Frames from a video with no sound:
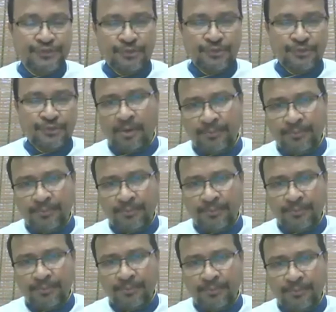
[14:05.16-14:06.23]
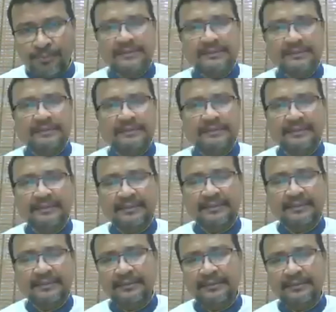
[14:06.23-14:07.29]
to communities uh,
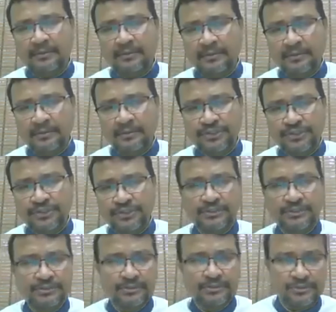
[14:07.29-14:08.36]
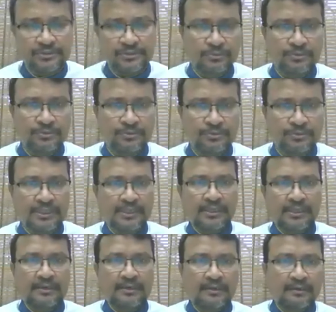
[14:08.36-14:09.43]
gathering or uh, church or schools
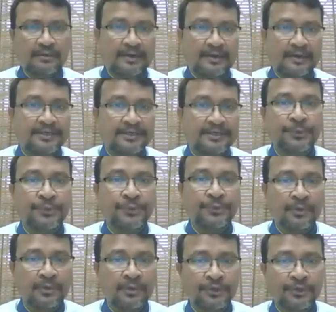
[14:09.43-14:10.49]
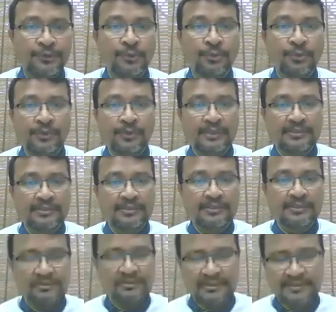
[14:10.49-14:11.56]
uh, related to your uh, new goodies or
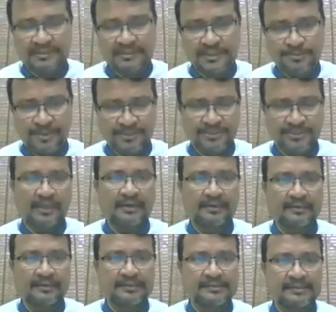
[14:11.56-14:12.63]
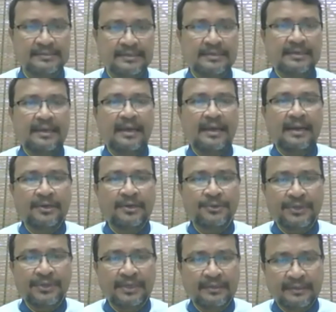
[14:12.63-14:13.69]
season specialities and
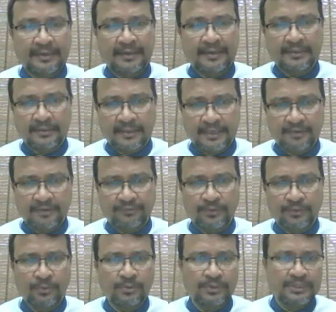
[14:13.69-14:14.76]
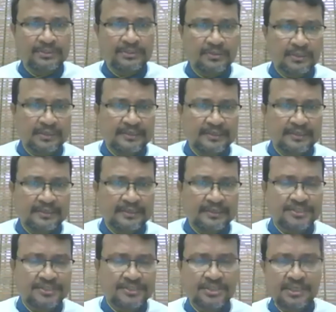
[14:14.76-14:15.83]
you can create a kind of a notice or a
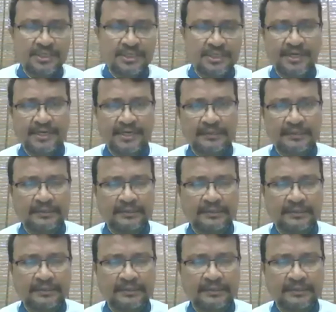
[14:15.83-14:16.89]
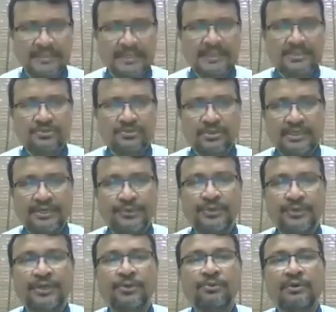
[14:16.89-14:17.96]
digital media and contents so that you
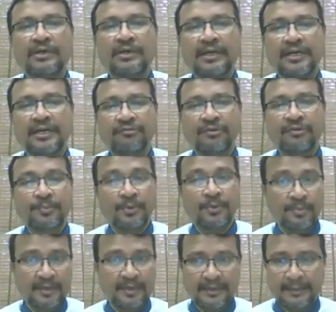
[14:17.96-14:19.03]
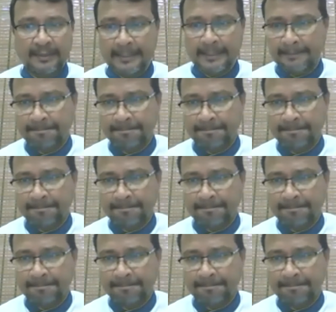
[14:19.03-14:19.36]
can do a kind of a propaganda